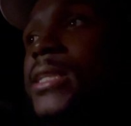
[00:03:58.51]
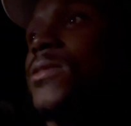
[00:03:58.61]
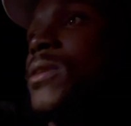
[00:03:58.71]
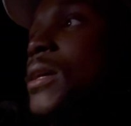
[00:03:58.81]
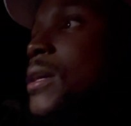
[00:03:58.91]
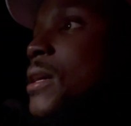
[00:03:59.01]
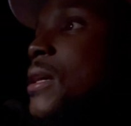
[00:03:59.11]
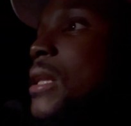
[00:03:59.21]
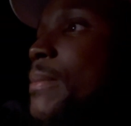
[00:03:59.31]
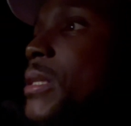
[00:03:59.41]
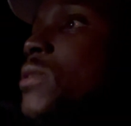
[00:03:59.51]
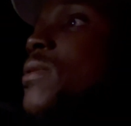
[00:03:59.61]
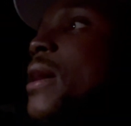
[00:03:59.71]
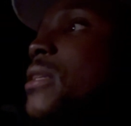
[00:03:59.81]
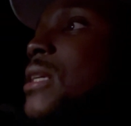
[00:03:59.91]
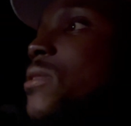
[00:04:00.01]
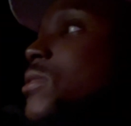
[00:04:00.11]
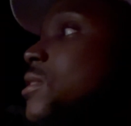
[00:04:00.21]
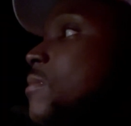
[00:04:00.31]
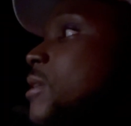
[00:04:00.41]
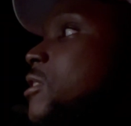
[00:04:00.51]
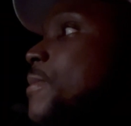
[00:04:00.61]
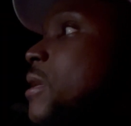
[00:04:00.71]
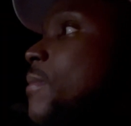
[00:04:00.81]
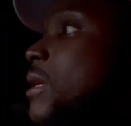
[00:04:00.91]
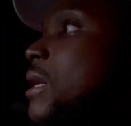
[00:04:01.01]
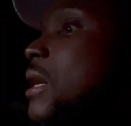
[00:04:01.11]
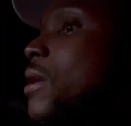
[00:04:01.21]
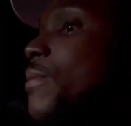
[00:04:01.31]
So let me do that, because I know she's gonna be expecting my call,